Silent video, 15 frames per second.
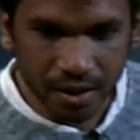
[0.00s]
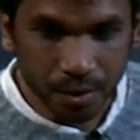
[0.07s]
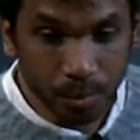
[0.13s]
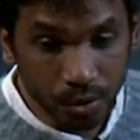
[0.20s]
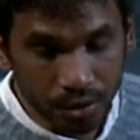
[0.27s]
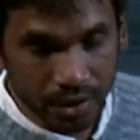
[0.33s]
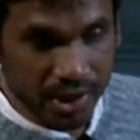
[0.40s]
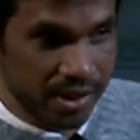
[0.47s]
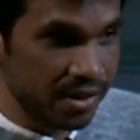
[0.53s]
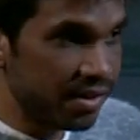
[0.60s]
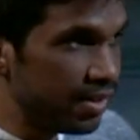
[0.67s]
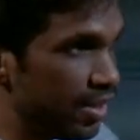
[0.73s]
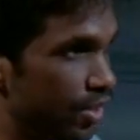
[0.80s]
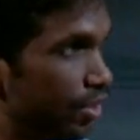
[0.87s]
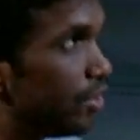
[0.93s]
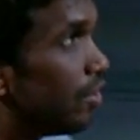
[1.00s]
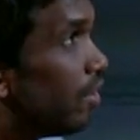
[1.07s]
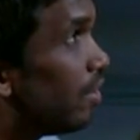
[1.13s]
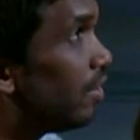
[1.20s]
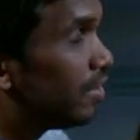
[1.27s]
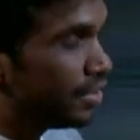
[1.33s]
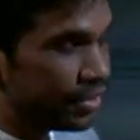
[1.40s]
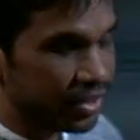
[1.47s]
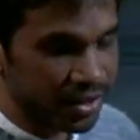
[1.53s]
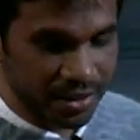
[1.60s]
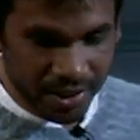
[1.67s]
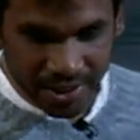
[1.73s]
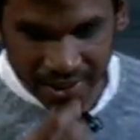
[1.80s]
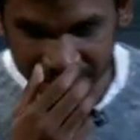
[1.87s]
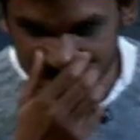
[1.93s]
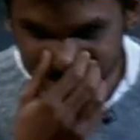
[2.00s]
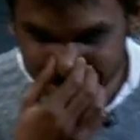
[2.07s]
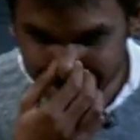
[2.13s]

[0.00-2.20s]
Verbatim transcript: about kissing a doll, uh, okay.